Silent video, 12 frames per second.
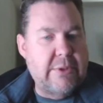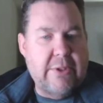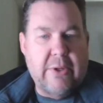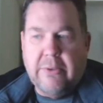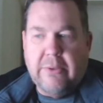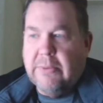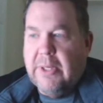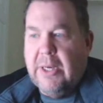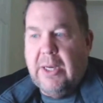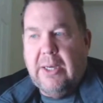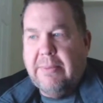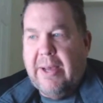
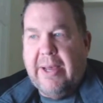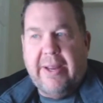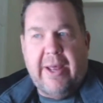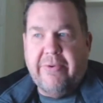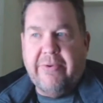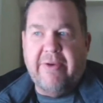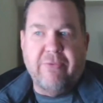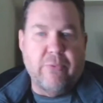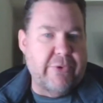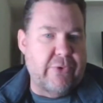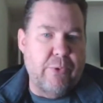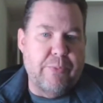I'll never
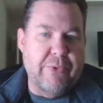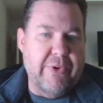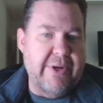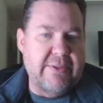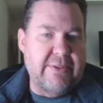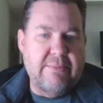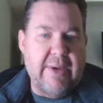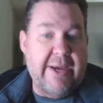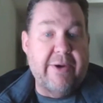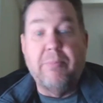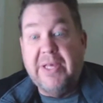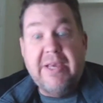recuperate. I
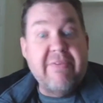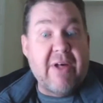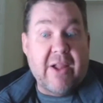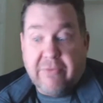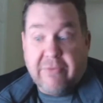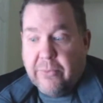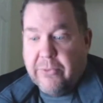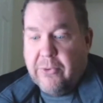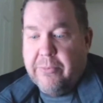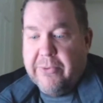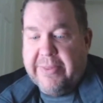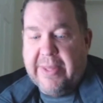don't believe I'll ever
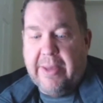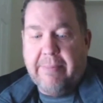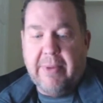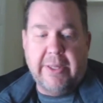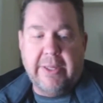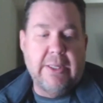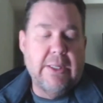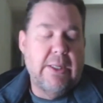recuperate that money.